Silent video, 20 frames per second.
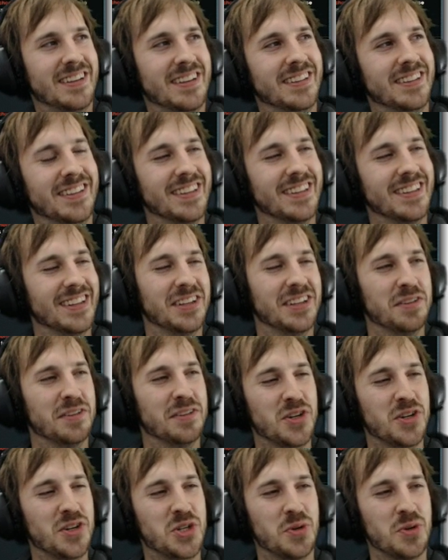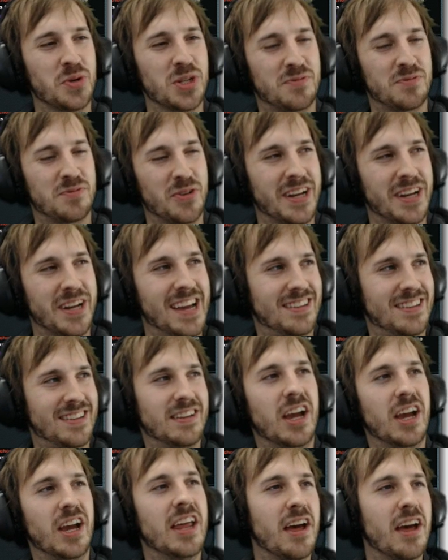did the, the visuals for that,
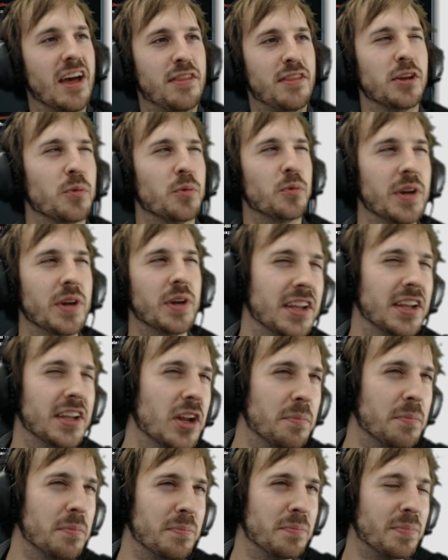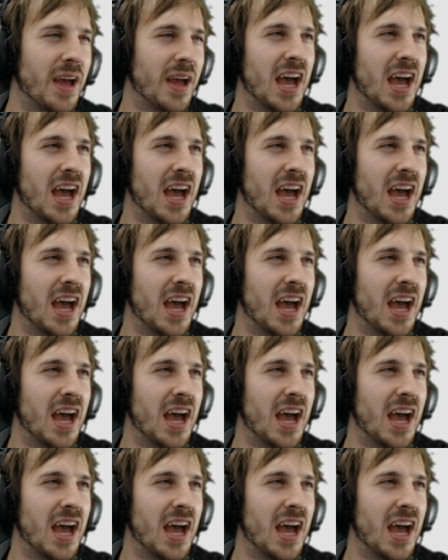and I think we ended up